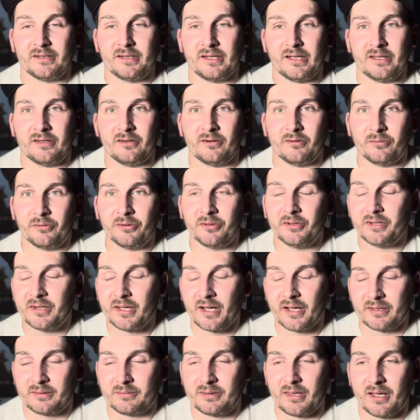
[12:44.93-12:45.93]
and they're really
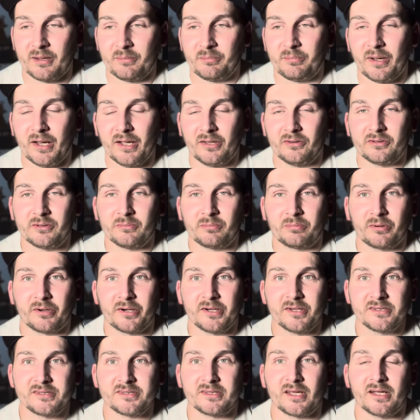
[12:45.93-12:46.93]
not that badly
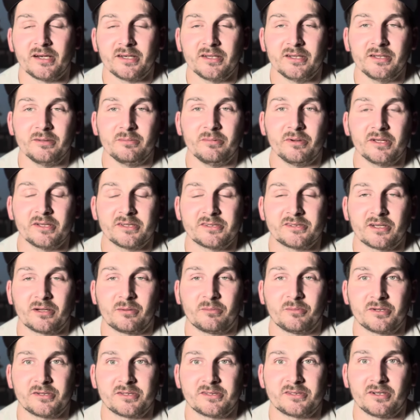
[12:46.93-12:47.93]
priced on eBay. So
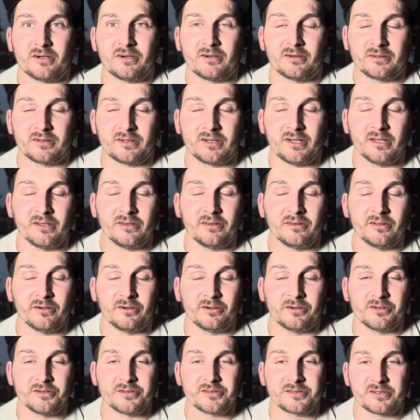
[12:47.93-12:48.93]
I'm gonna start getting
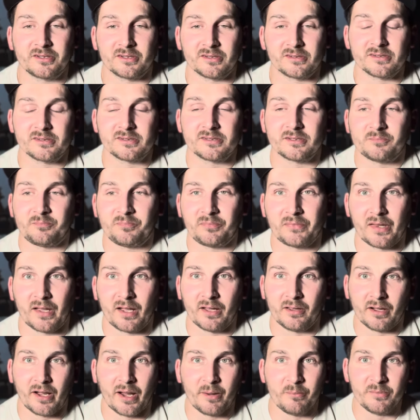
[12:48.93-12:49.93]
those because
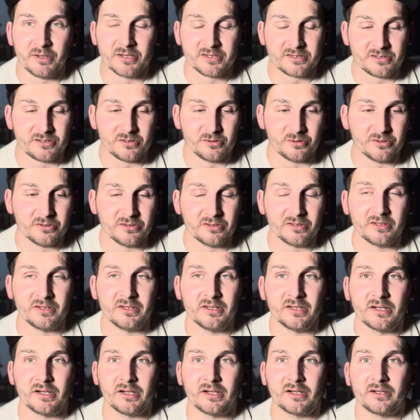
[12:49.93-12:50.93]
I, I miss doing
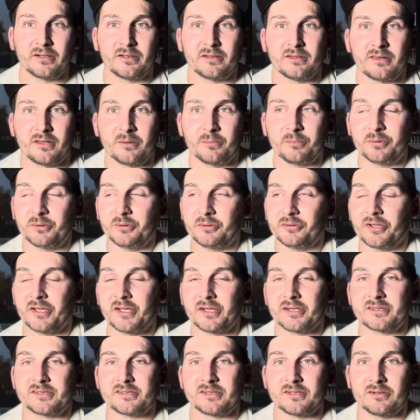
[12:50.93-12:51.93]
the uh, the
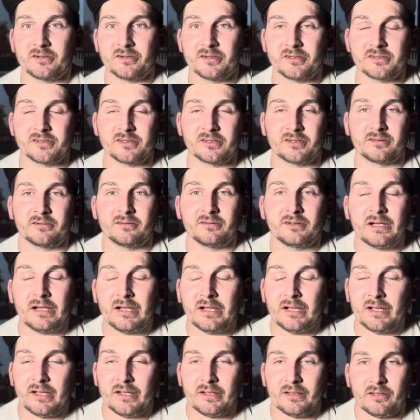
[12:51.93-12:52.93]
bootleg series, and
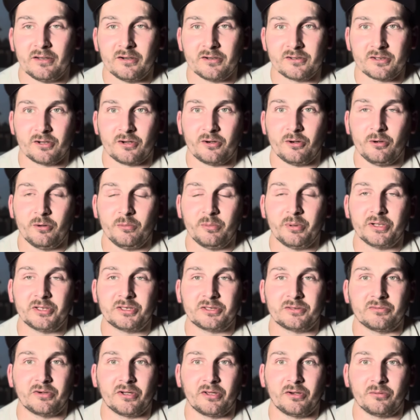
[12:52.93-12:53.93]
there's a whole
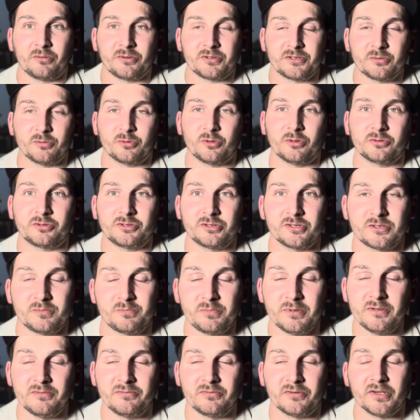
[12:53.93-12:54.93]
bunch of other ones. It won't just
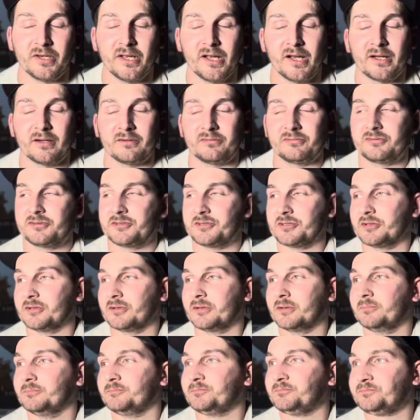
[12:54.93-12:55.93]
be FNAF.
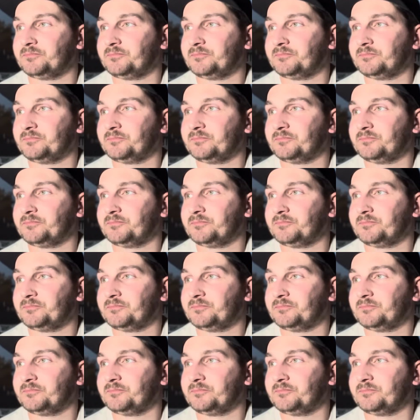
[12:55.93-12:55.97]
So